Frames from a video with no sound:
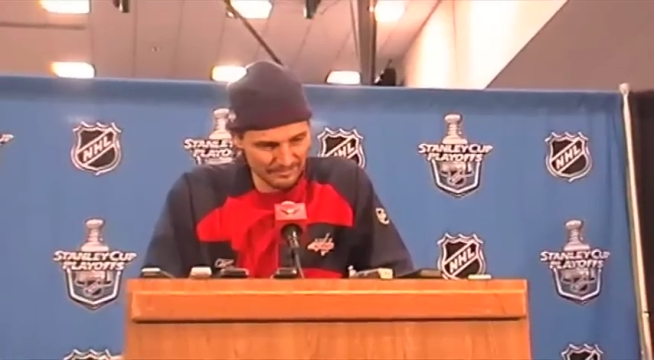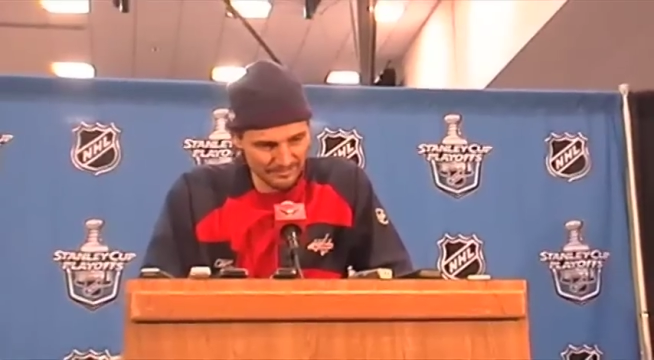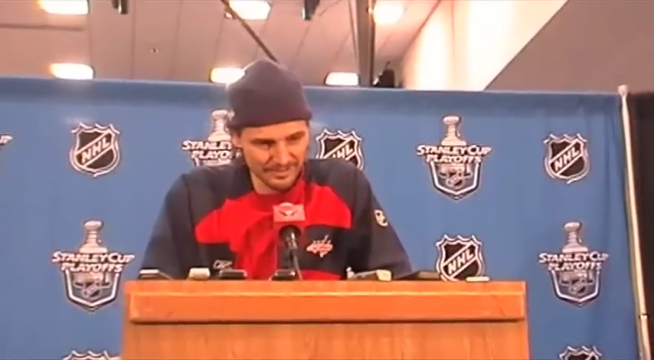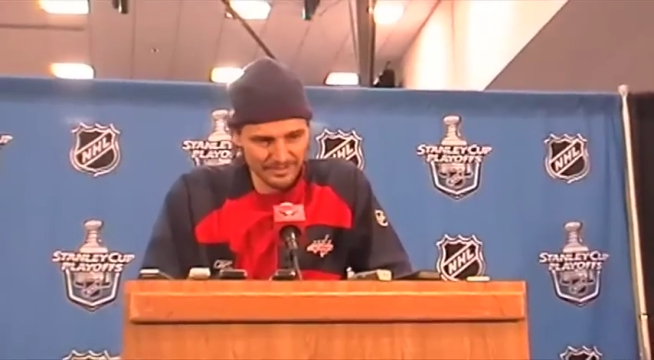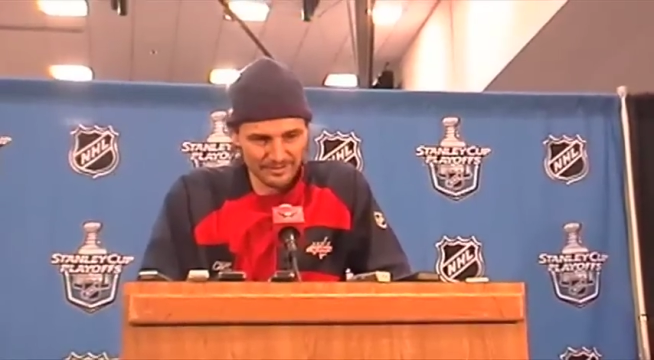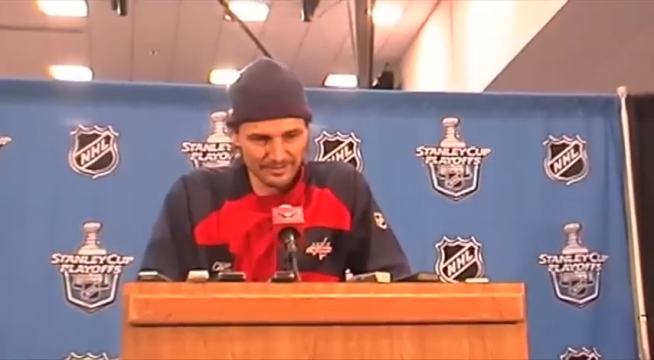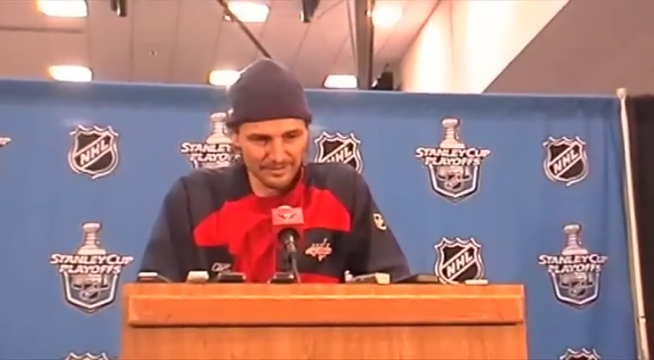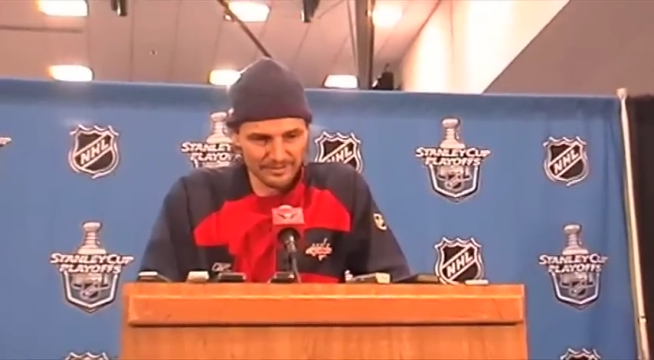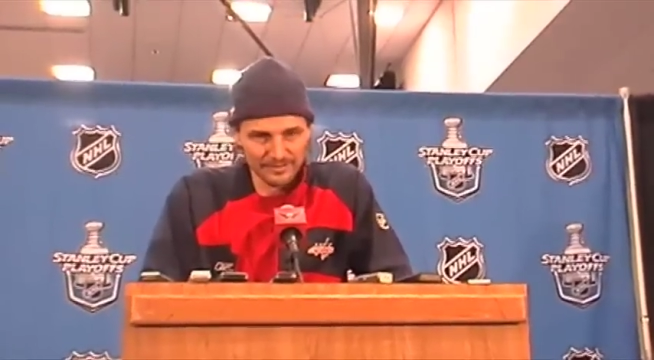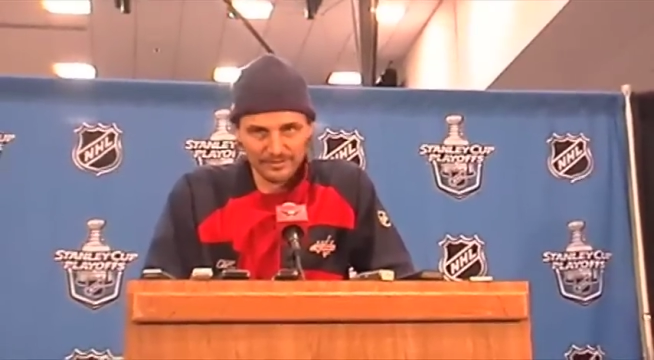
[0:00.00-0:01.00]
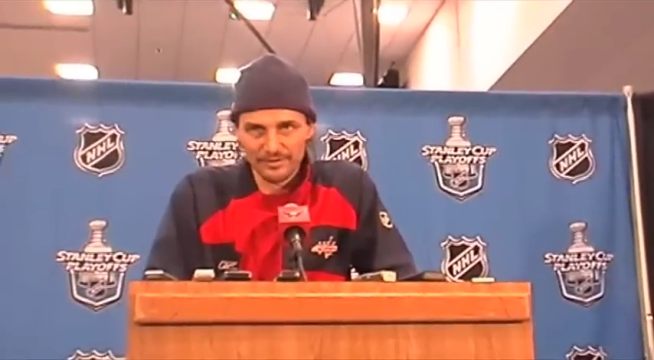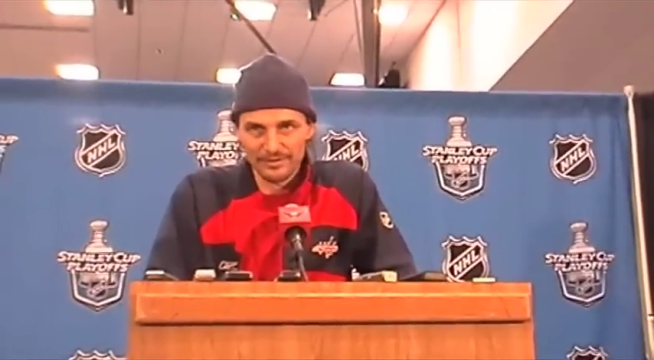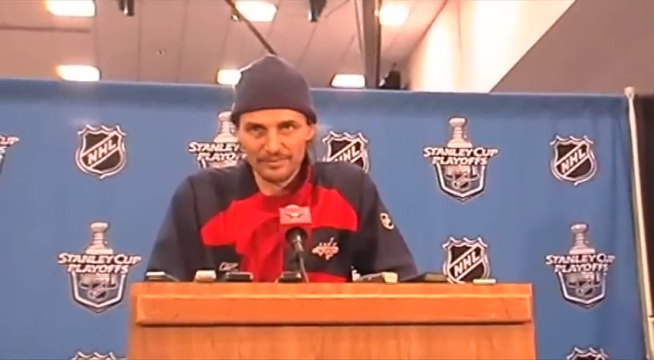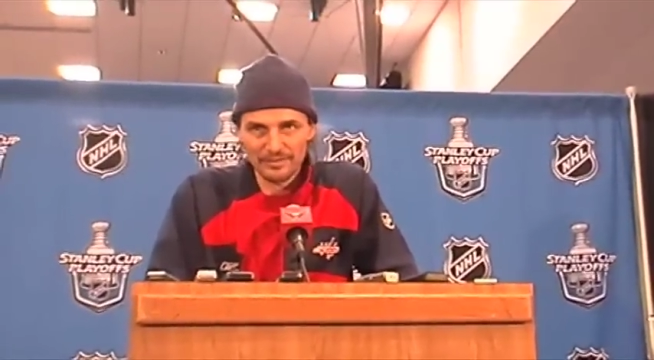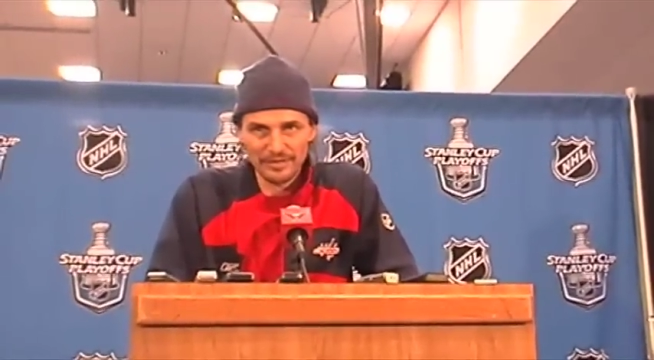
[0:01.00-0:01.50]
since still
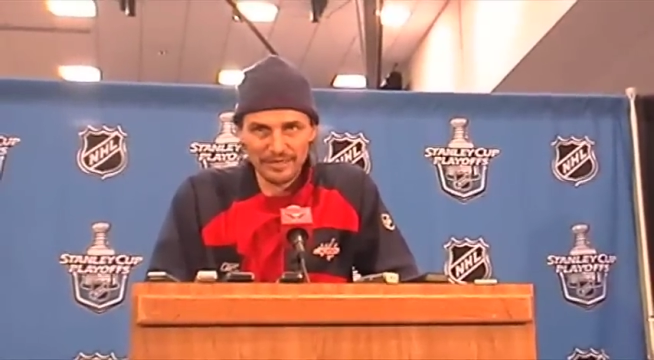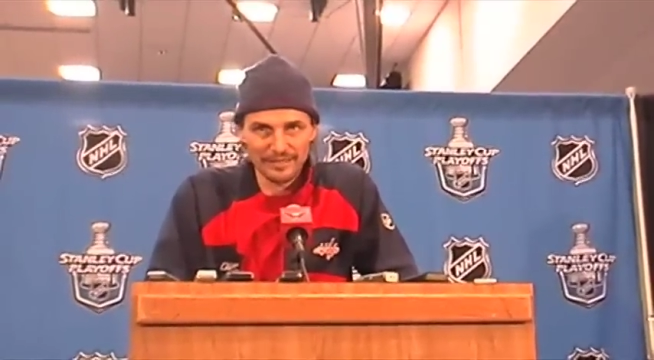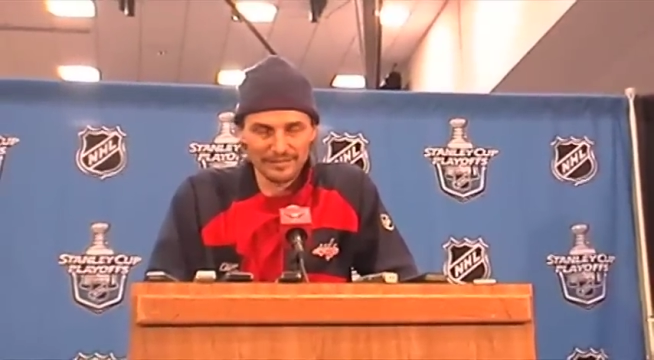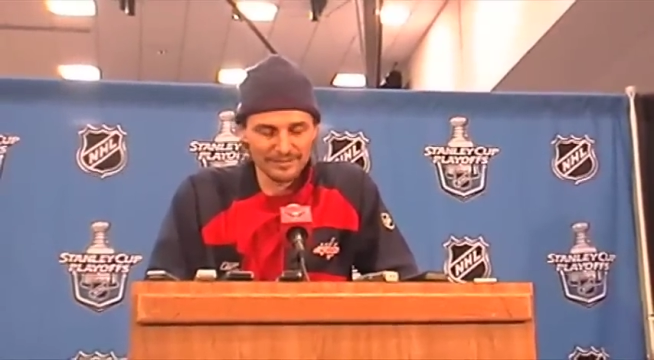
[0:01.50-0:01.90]
talking about that,